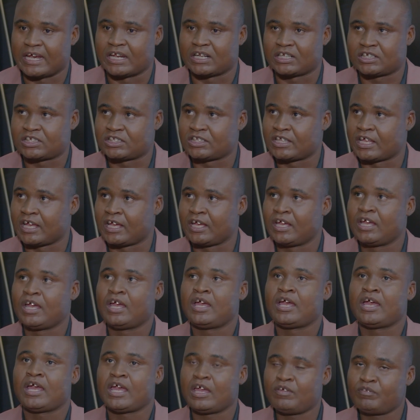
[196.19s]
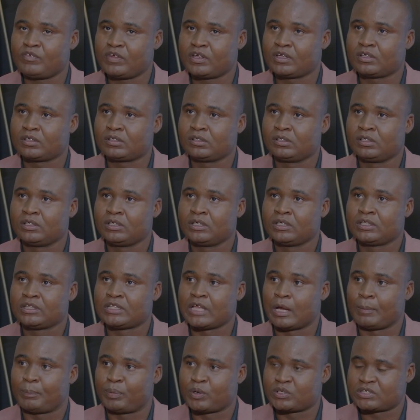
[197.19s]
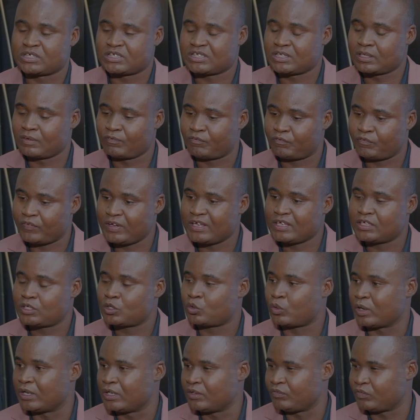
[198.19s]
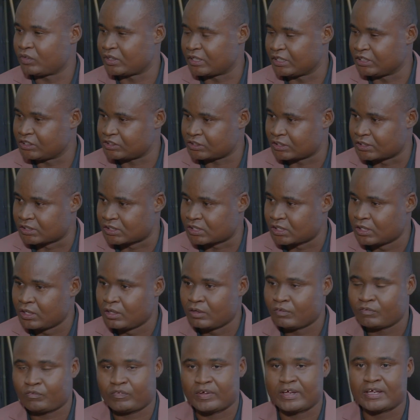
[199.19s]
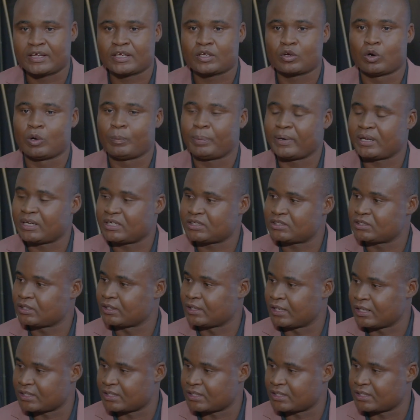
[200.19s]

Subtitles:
and they are possessing fake qualifications, fake operating